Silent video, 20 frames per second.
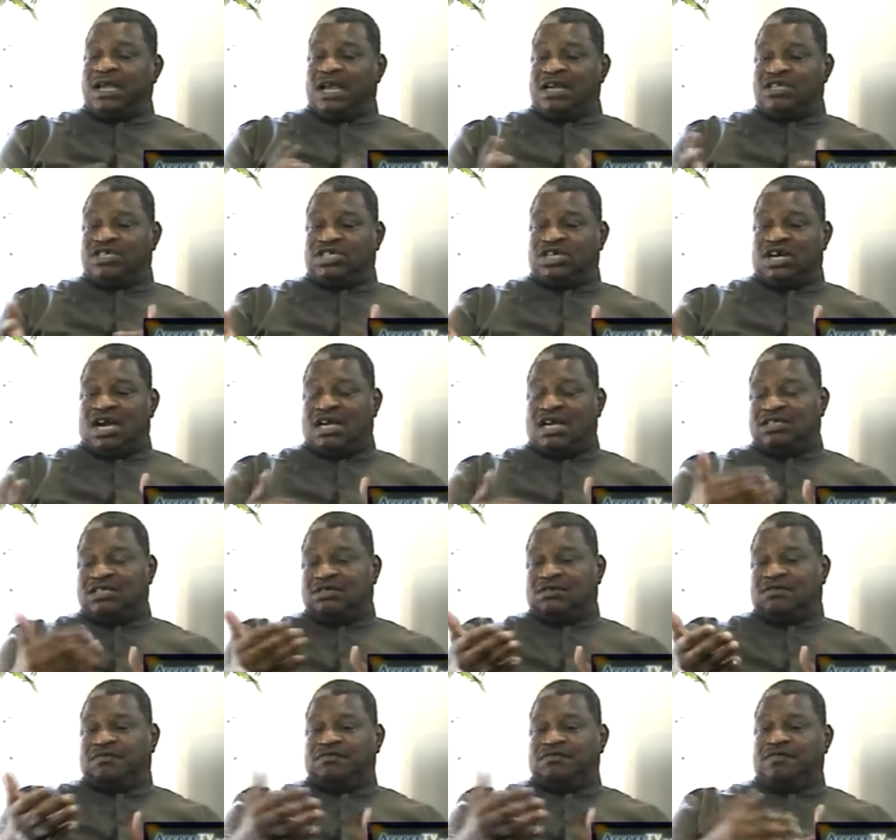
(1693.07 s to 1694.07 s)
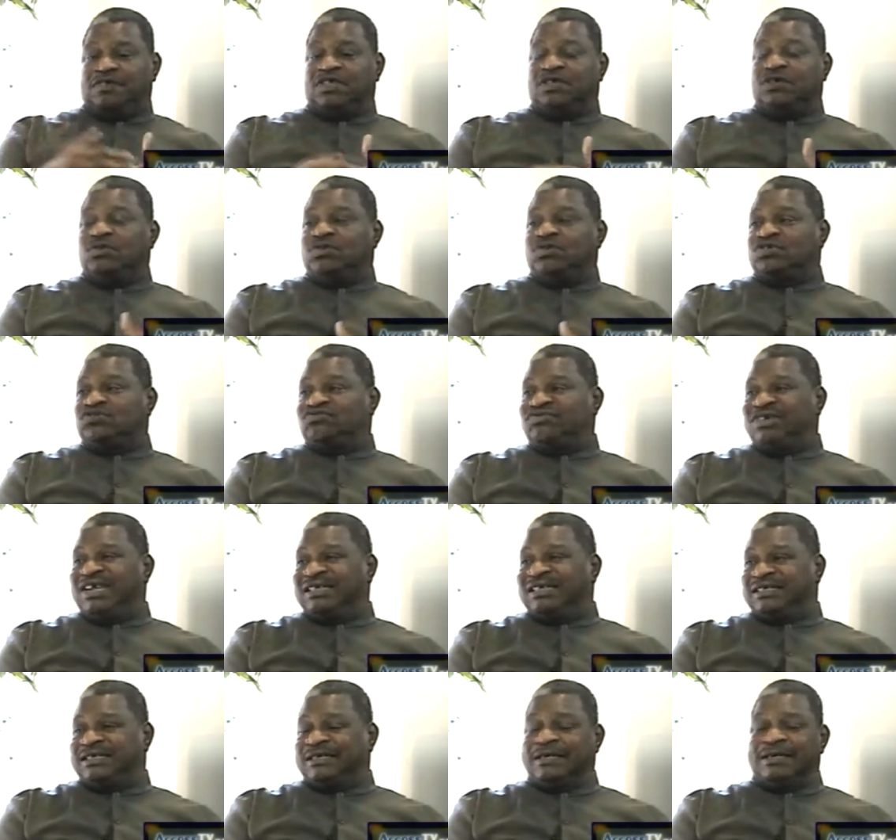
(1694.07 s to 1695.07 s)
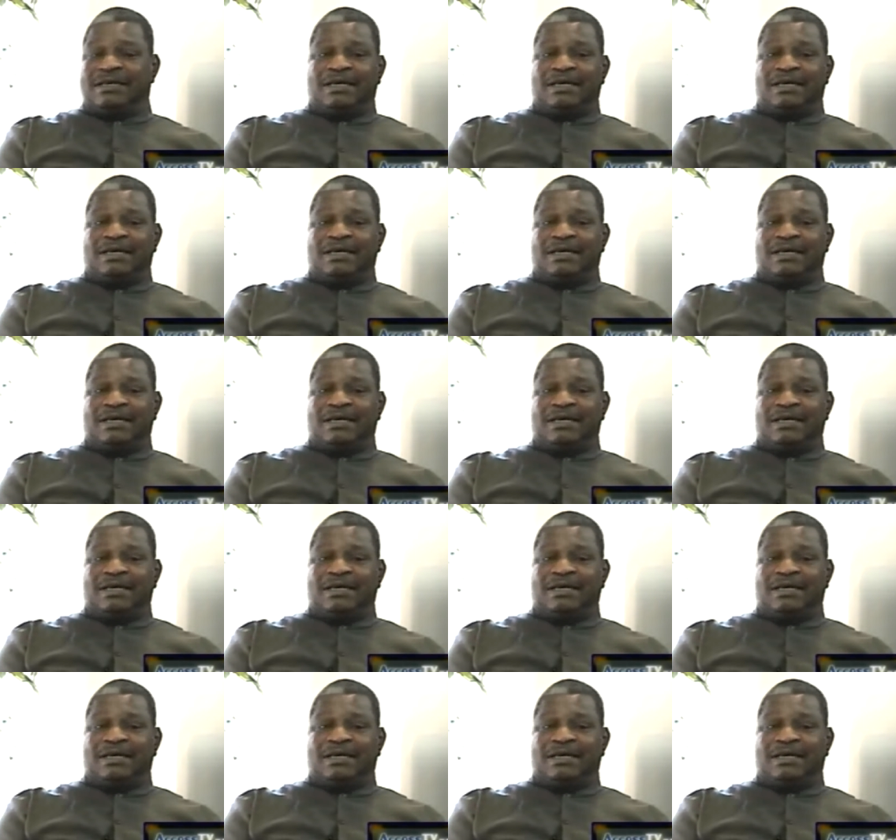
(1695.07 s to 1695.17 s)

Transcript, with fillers: in charge of youth at risk.